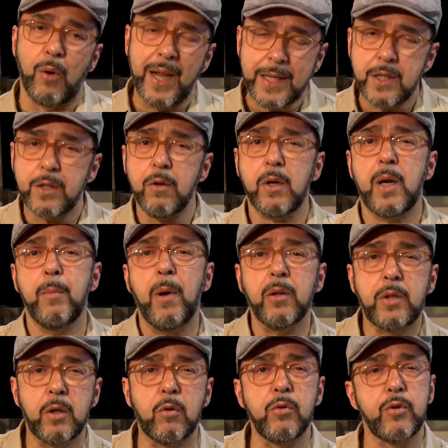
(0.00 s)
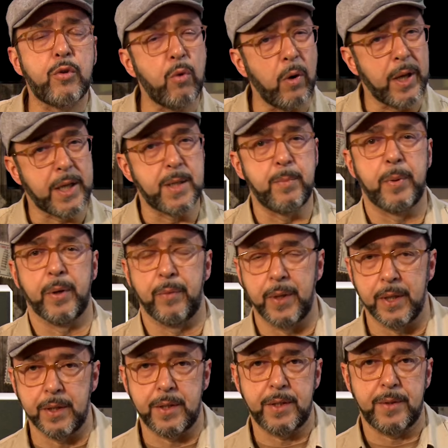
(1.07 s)
let's talk about the control
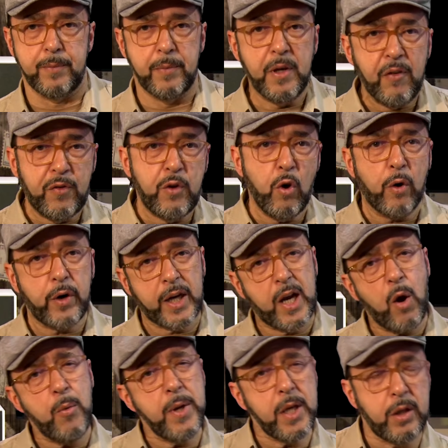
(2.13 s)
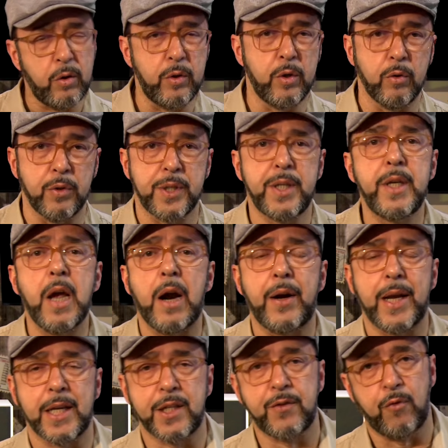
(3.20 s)
experience. If you're going to use the
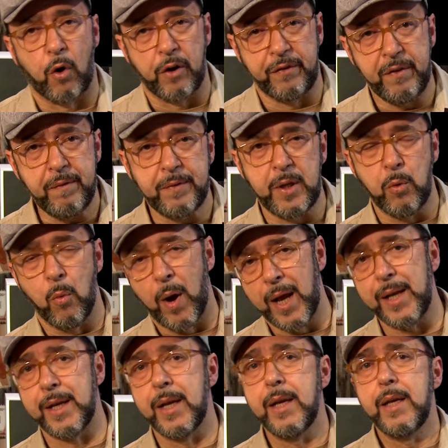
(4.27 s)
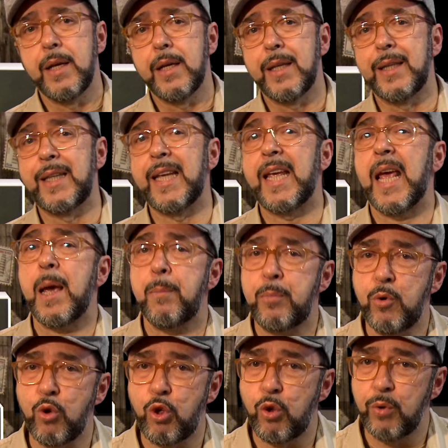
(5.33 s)
RS451, the app
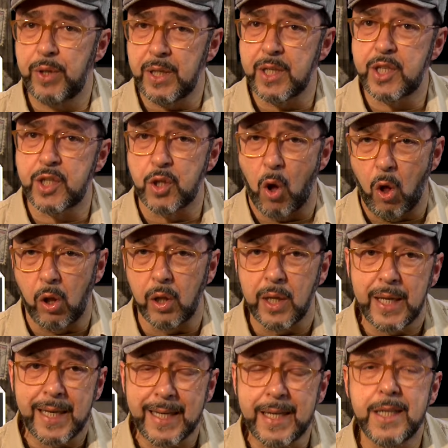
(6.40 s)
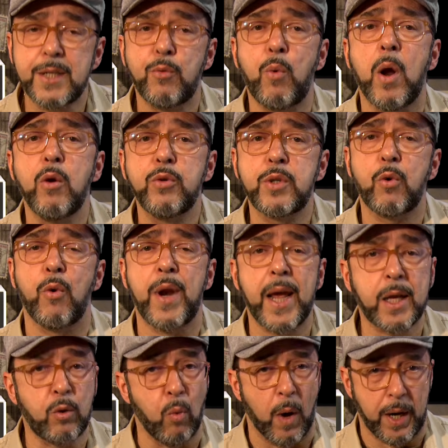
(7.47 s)
you should install is Rose
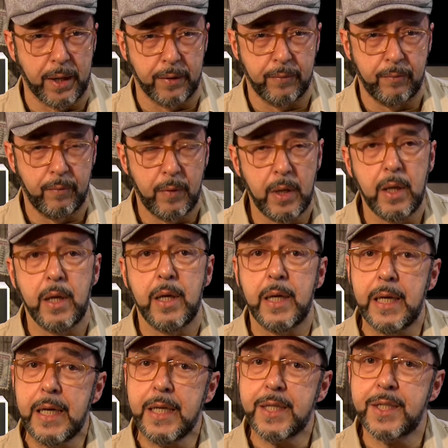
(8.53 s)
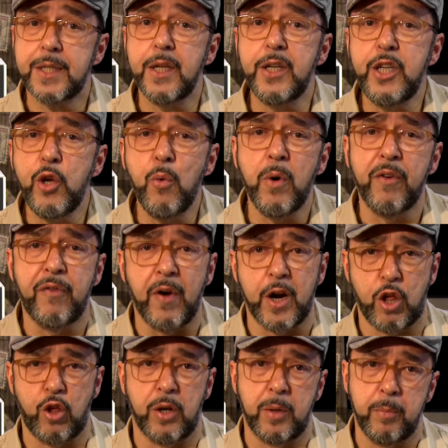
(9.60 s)
Connect One. It's the newer
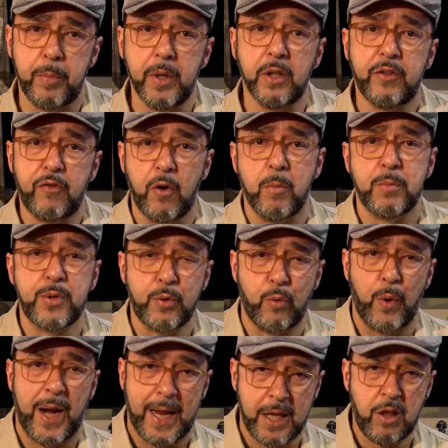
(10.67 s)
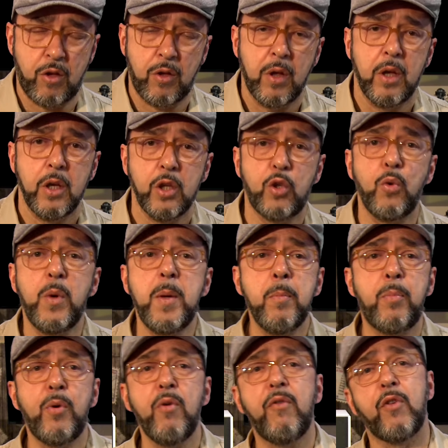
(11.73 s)
version built from scratch to
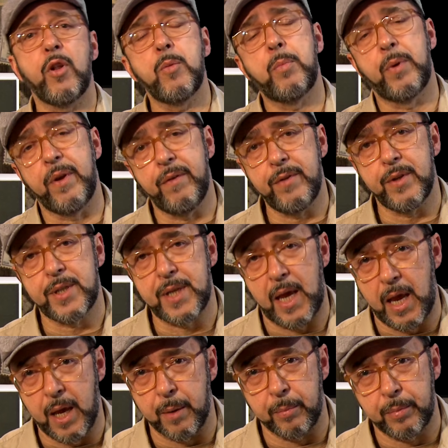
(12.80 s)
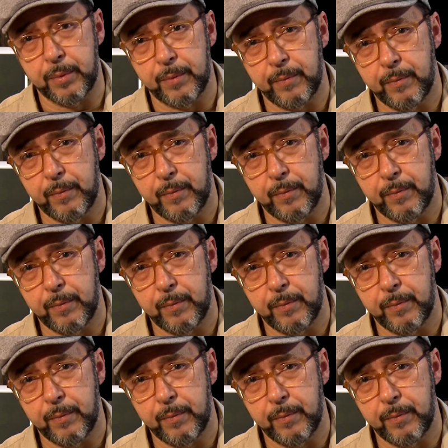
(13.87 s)
improve on previous app.